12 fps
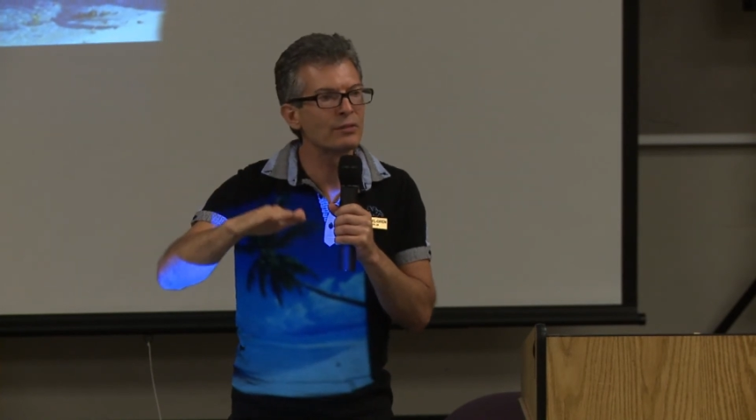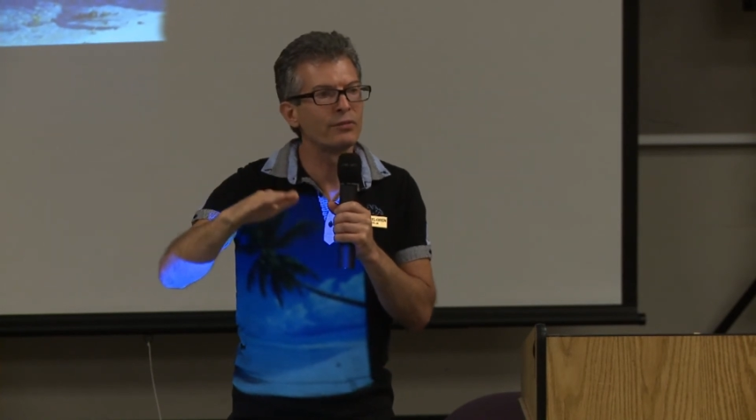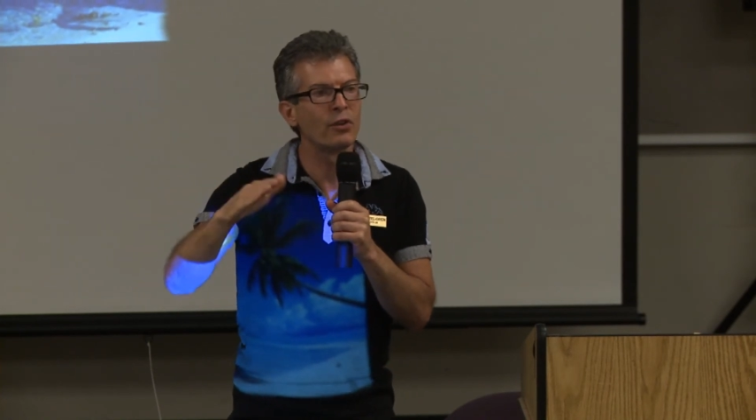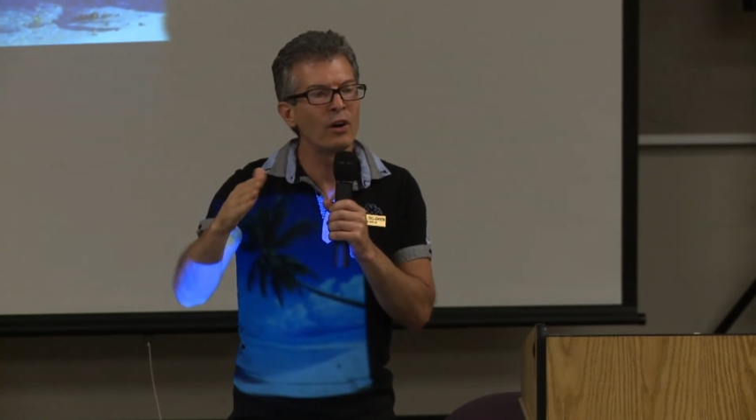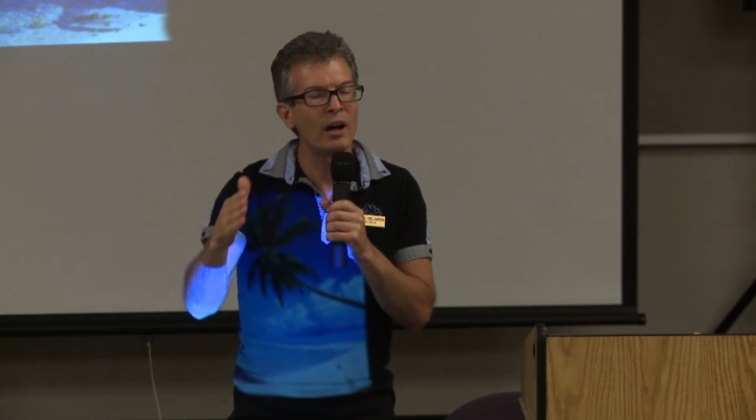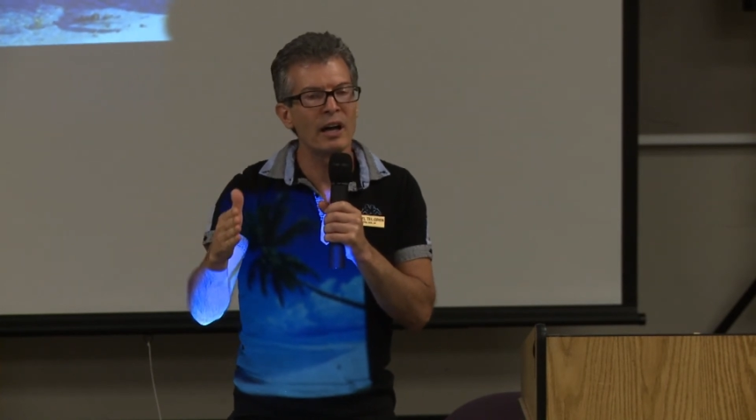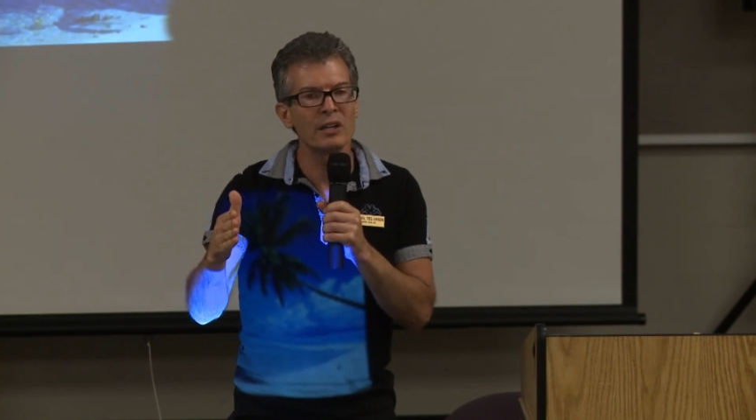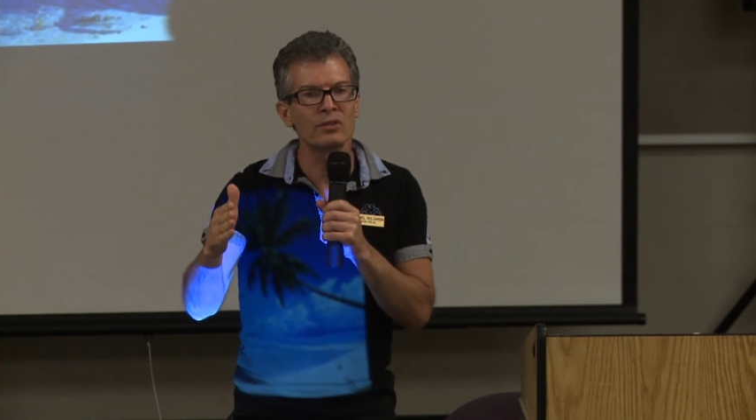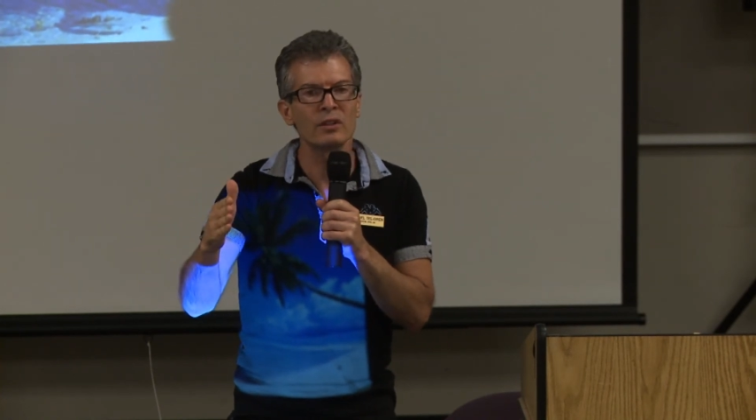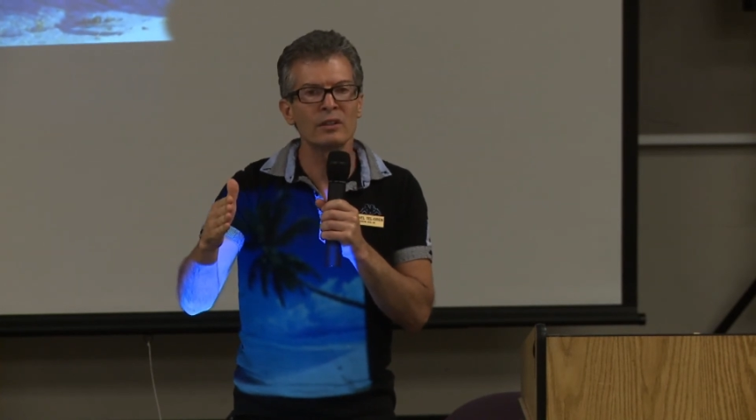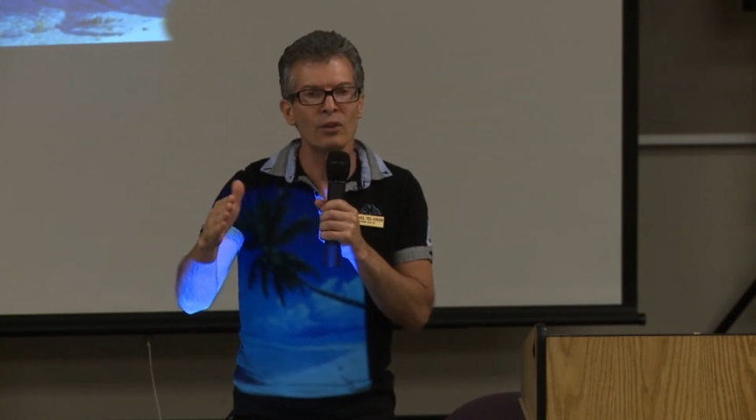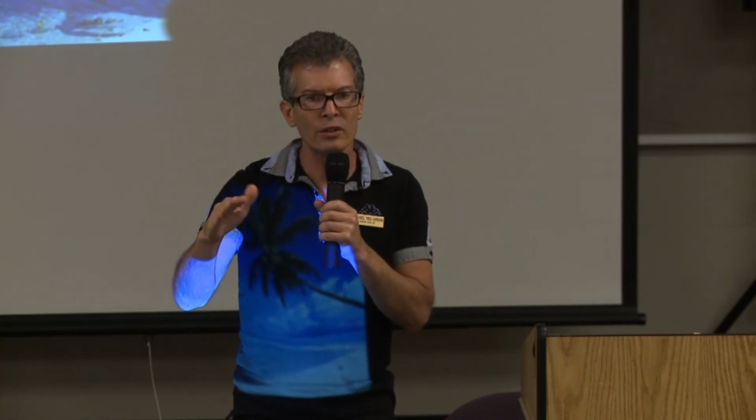
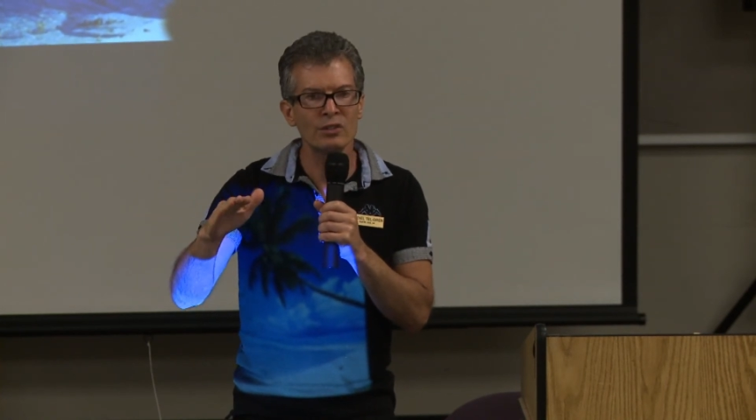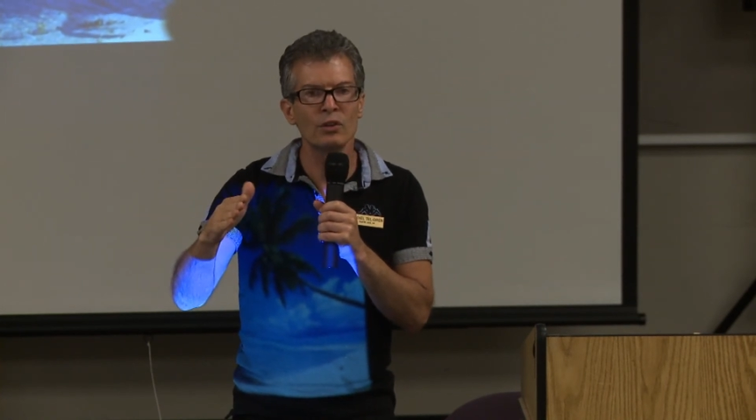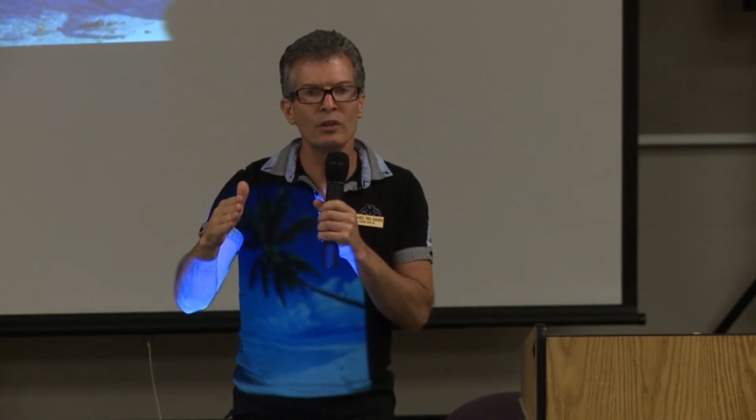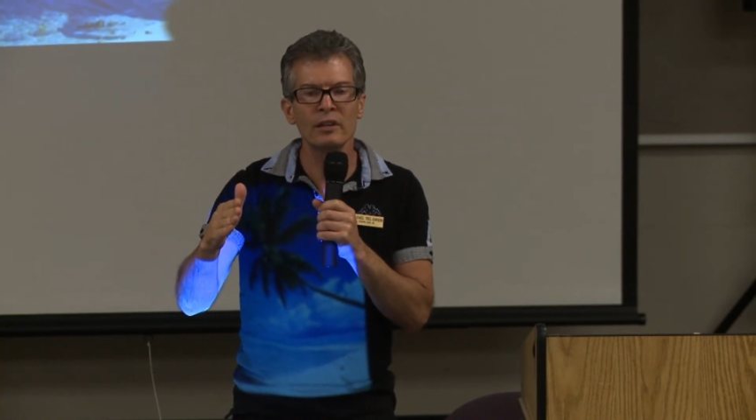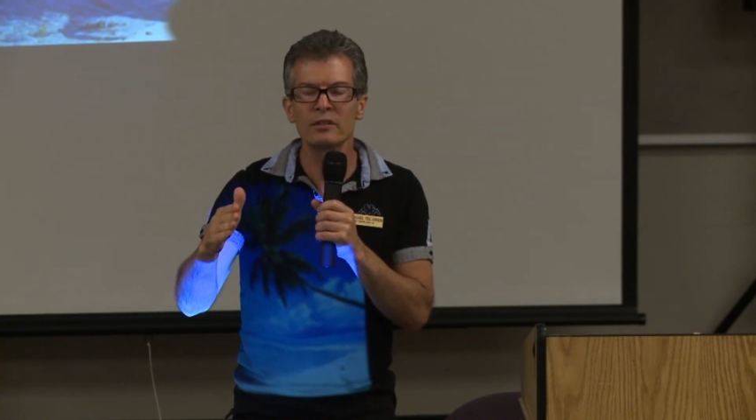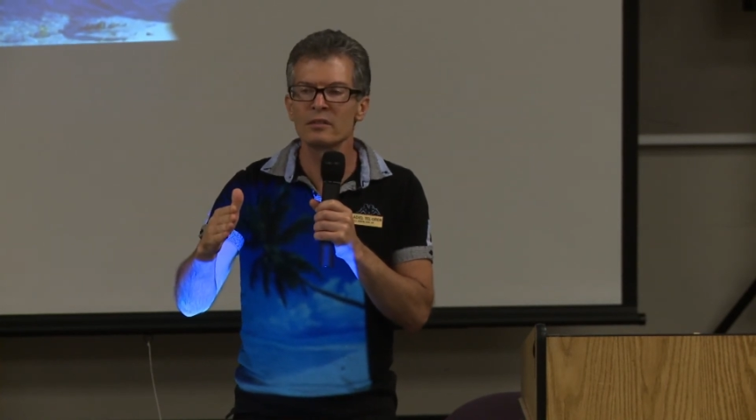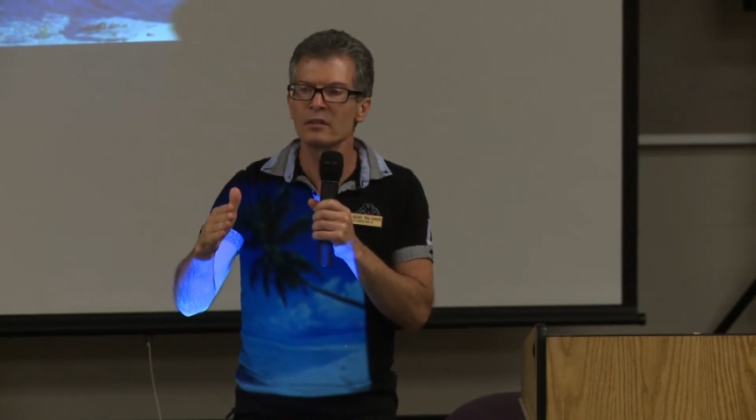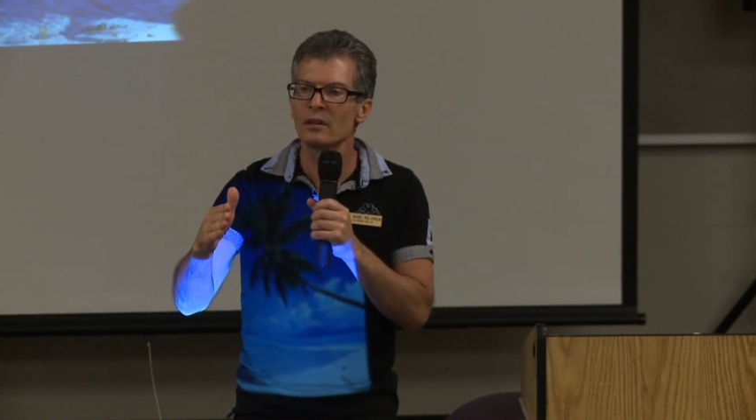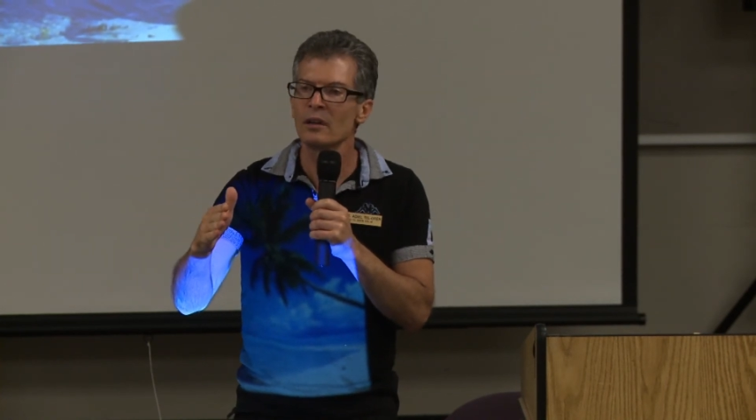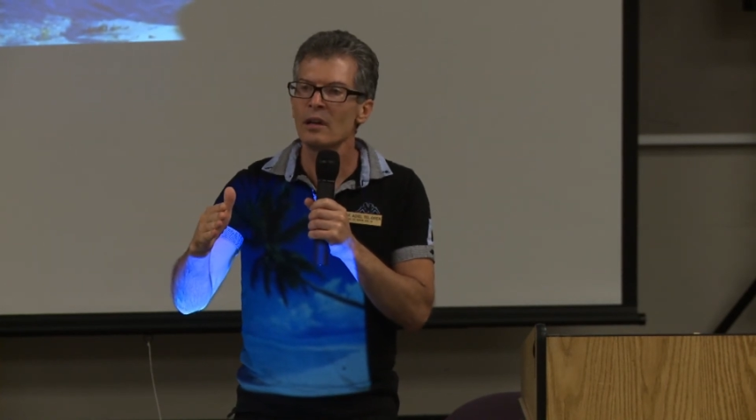400 units,